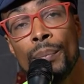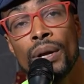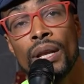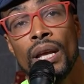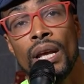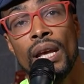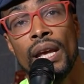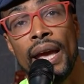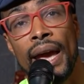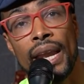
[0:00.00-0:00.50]
But
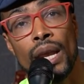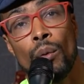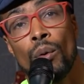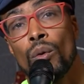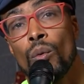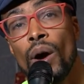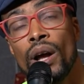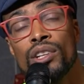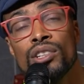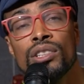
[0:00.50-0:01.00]

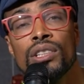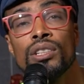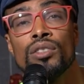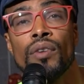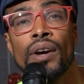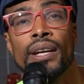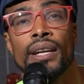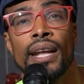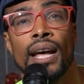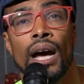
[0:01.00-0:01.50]
anyone watching this
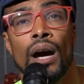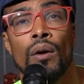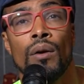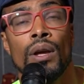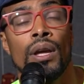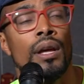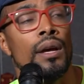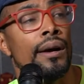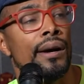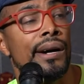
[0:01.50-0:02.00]
right now,
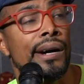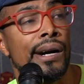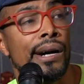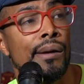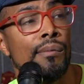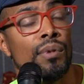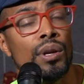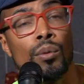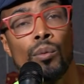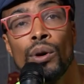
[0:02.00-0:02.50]

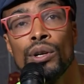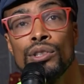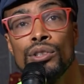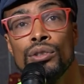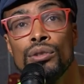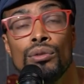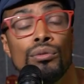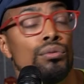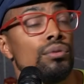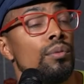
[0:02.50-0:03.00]
we want
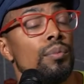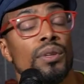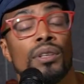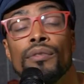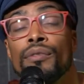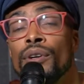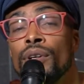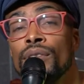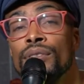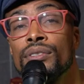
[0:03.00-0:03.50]
you to be the
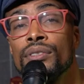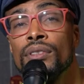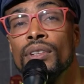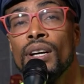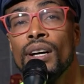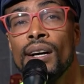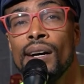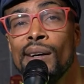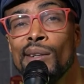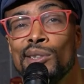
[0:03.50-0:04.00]
first
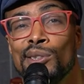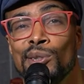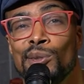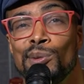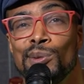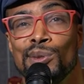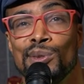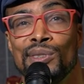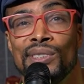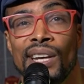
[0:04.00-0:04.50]

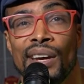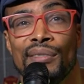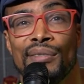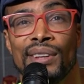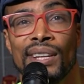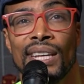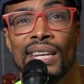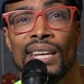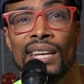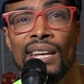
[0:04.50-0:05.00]
to
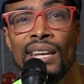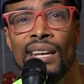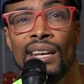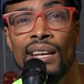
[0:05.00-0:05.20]
definitely